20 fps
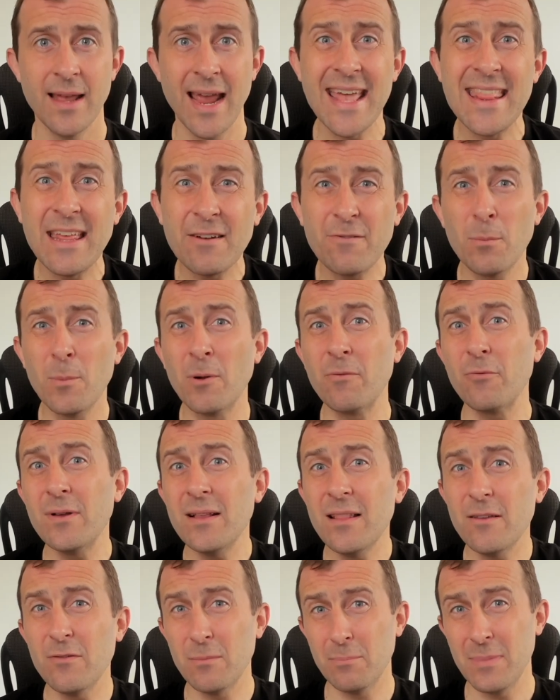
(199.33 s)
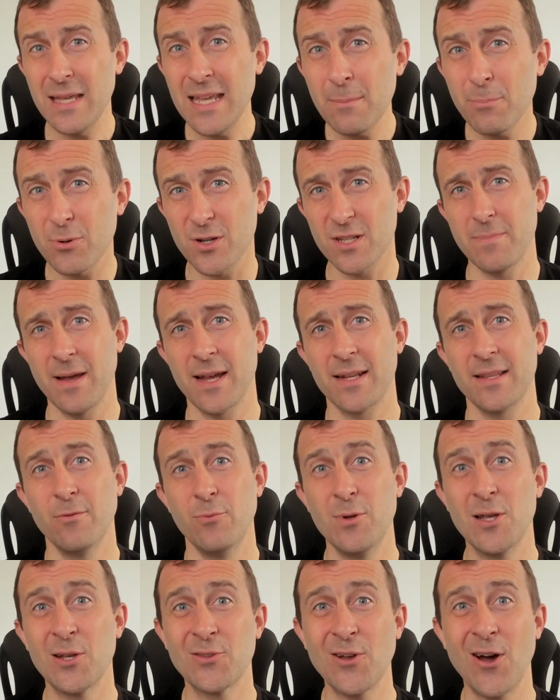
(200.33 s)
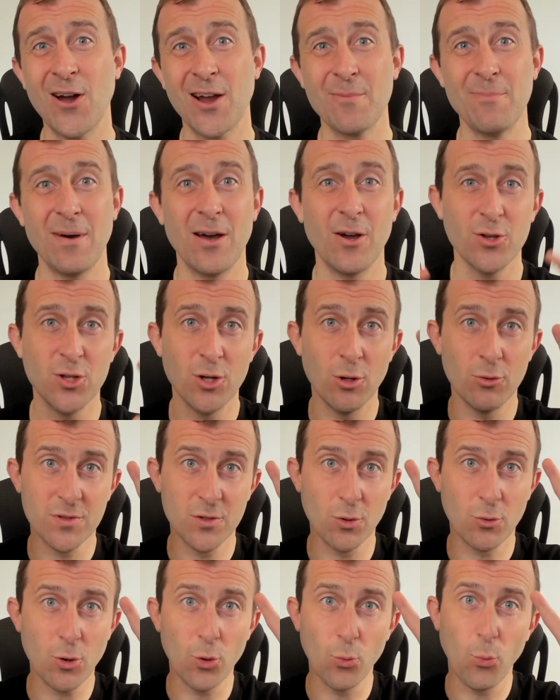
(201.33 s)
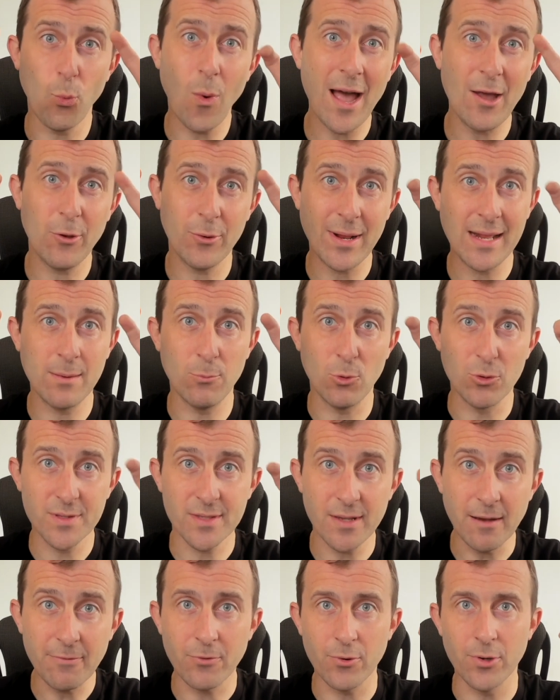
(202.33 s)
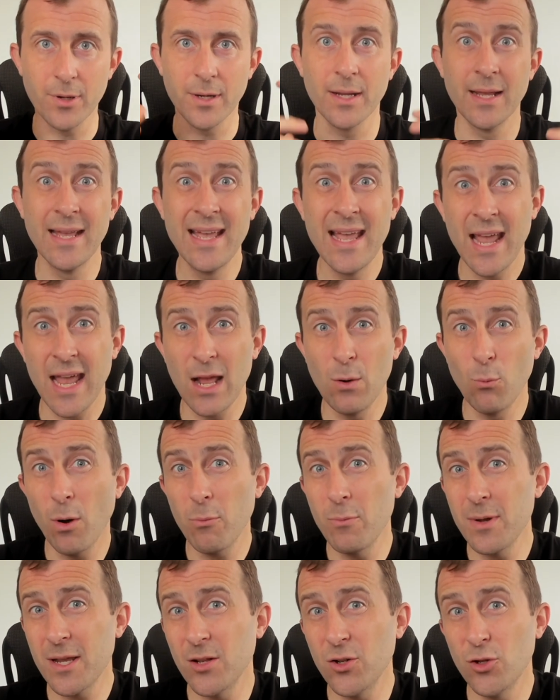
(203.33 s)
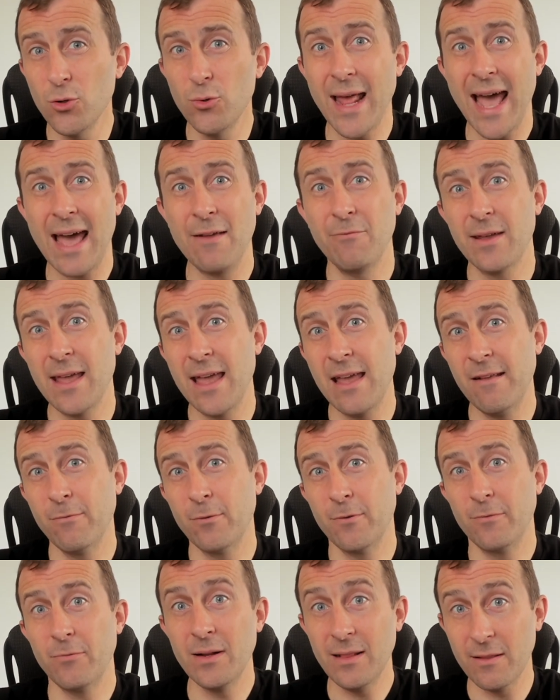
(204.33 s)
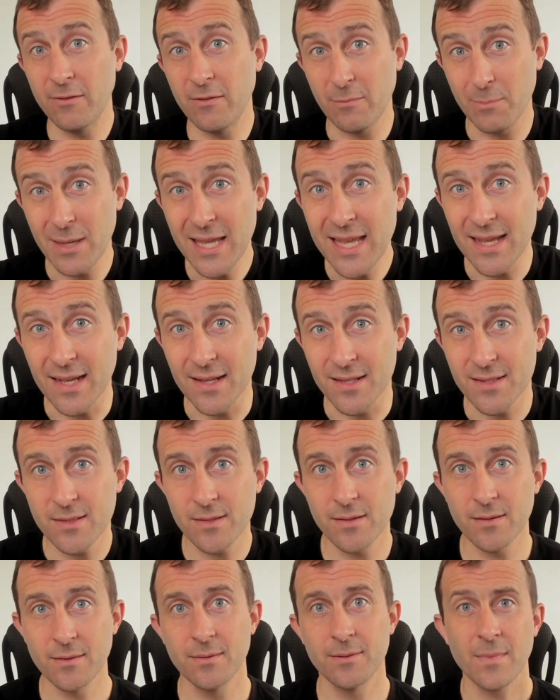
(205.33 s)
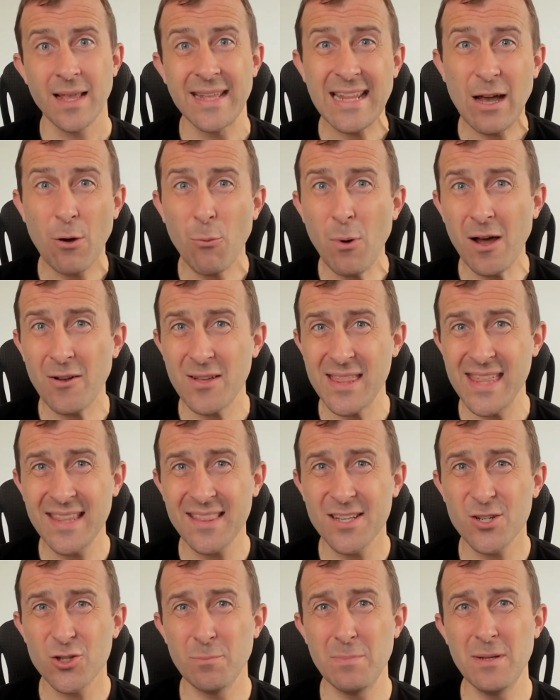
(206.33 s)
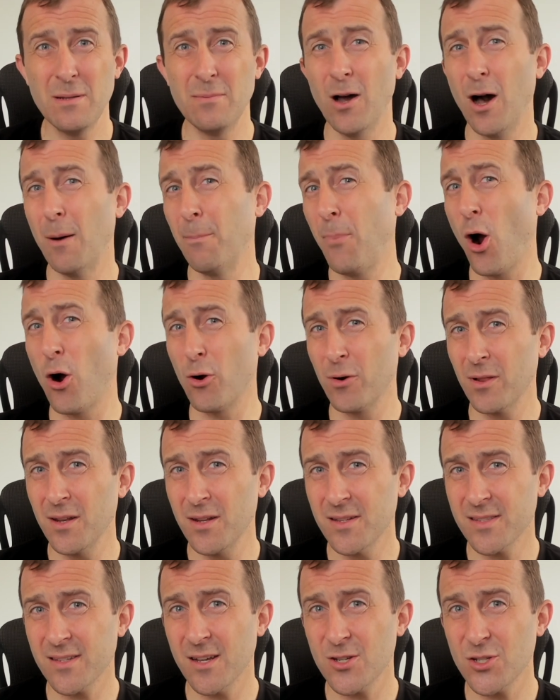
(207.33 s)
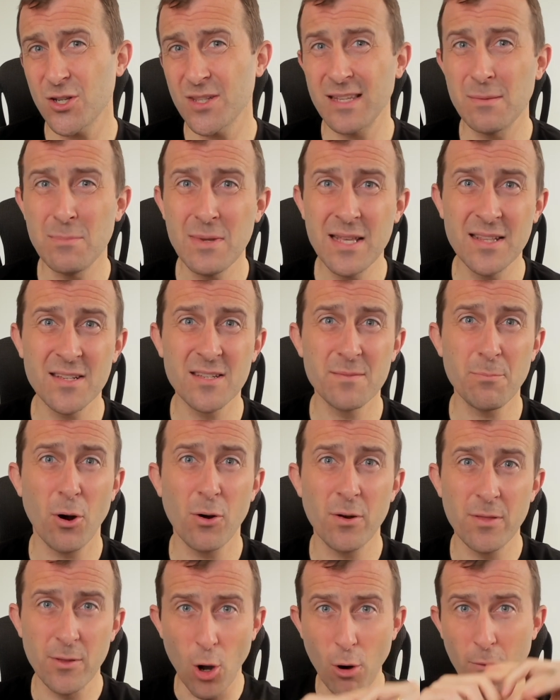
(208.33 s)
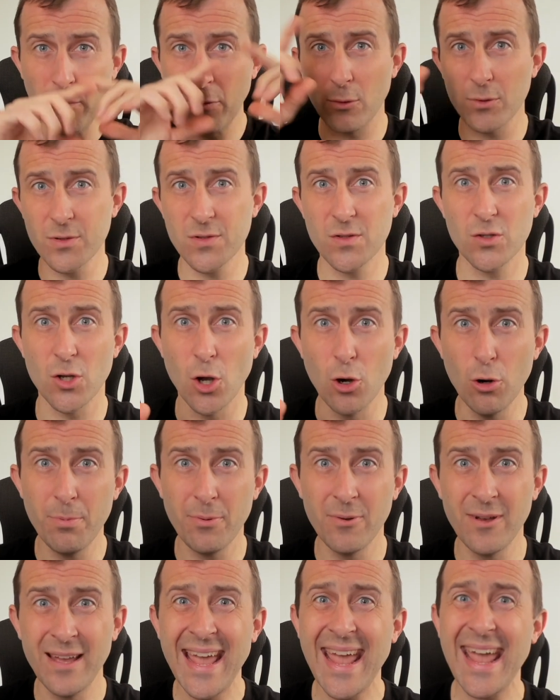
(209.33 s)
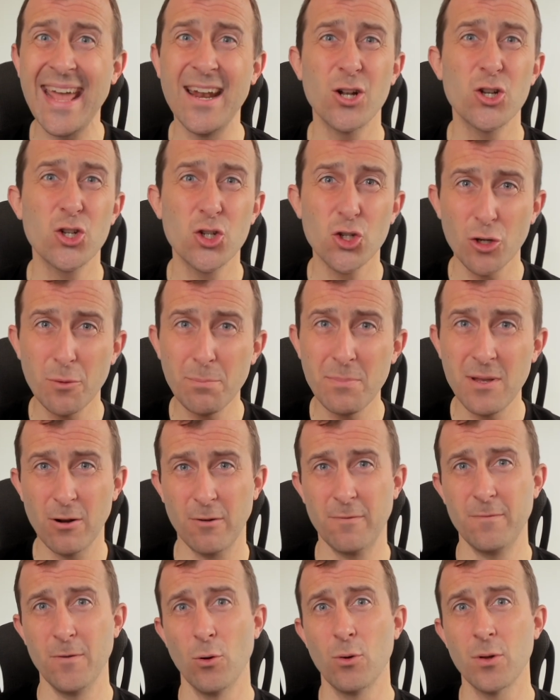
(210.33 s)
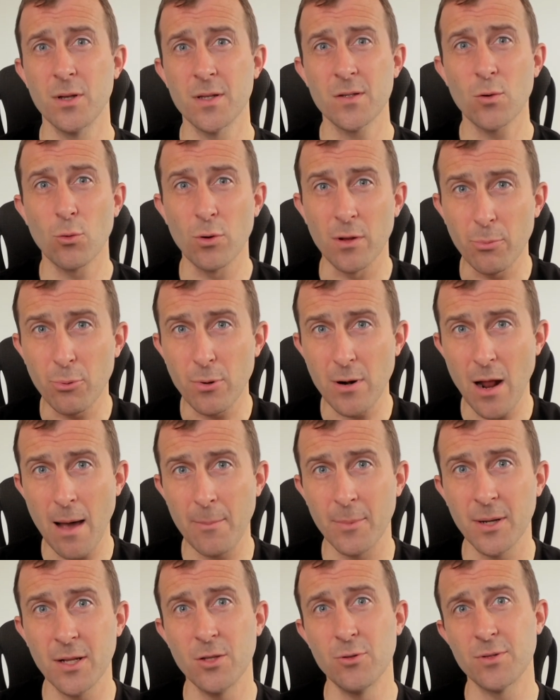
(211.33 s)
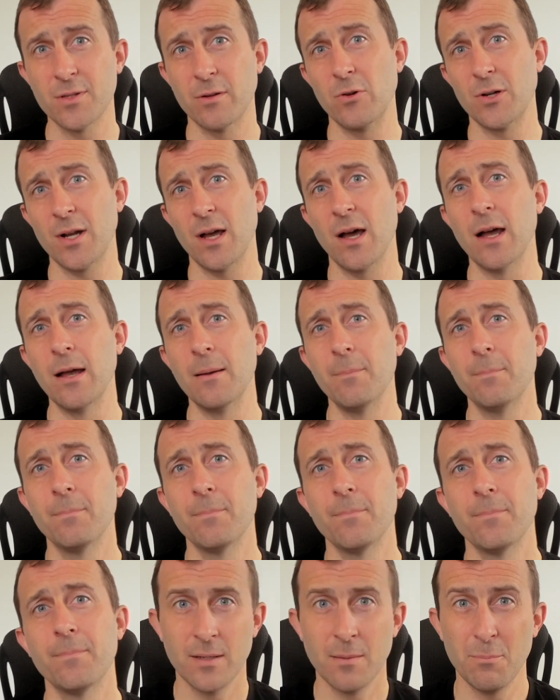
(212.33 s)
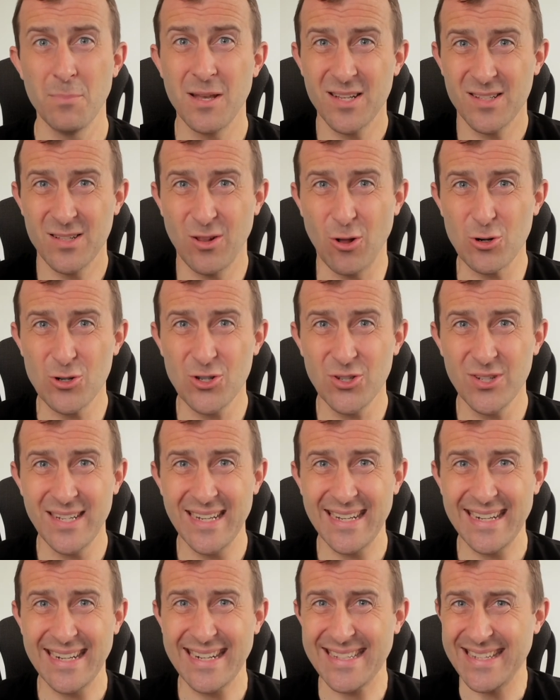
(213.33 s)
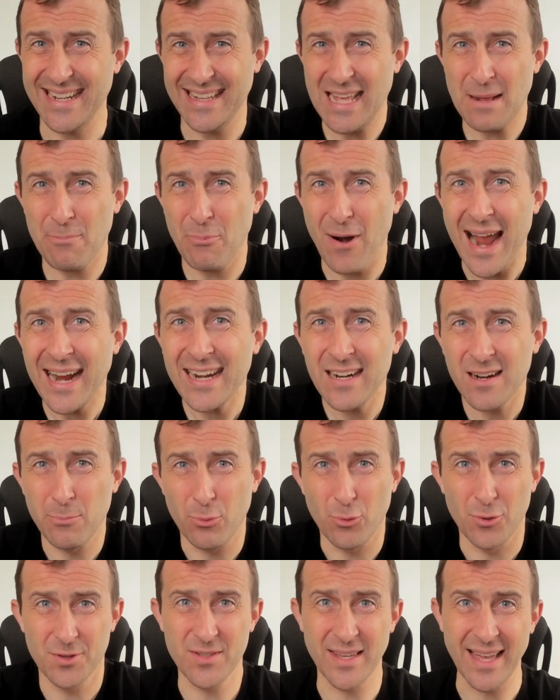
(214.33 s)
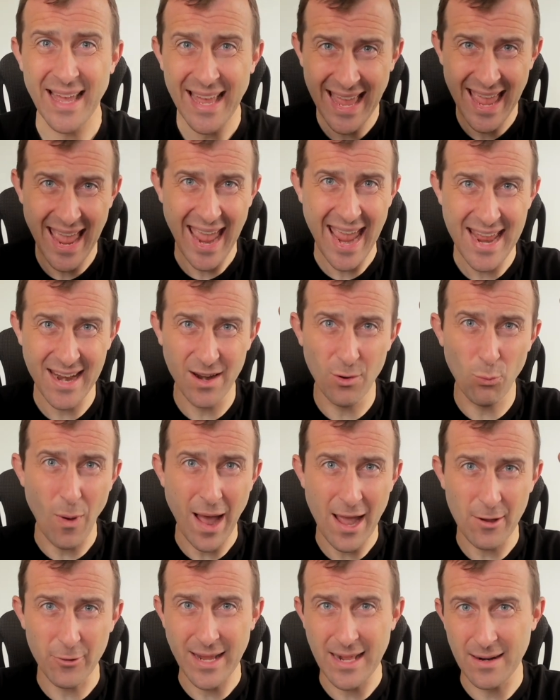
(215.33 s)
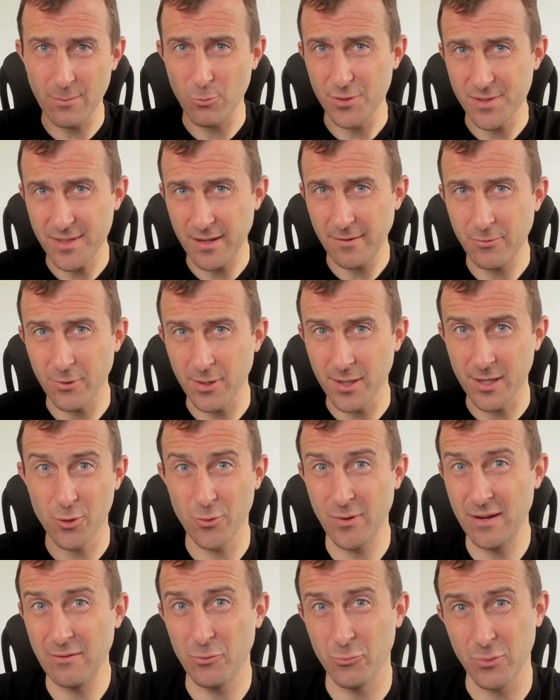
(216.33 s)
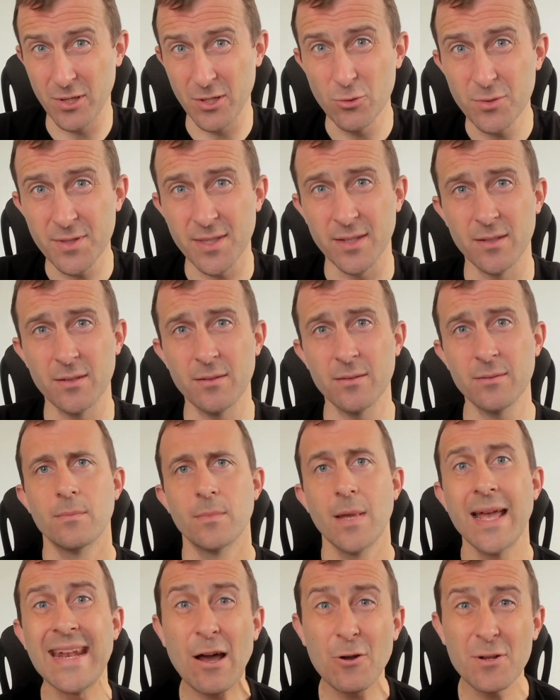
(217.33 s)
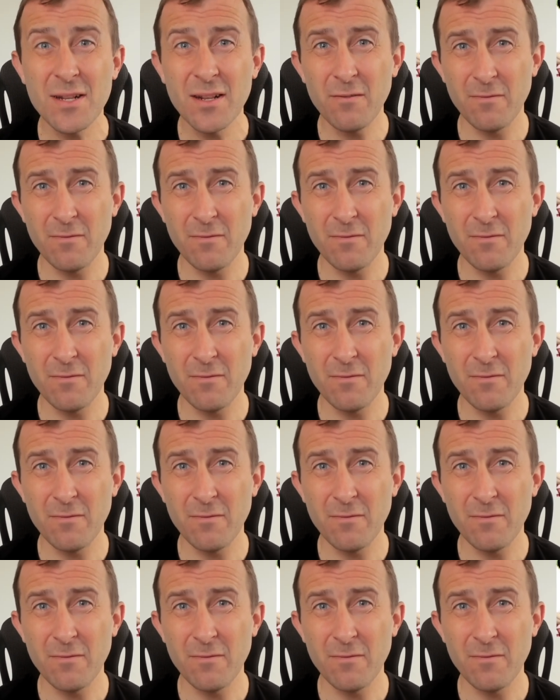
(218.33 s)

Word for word: And then from a free living being perspective, we could talk about, you know, so-called wild animal suffering and what we can do to advocate for free living beings. Now, while I think this should be a part of the discussion, to me this is part of the overall scope, and it shouldn't be our focus or the predominant use of our time. Because largely, it's not that practicable to end wild animal suffering or even reduce it. Now, I did a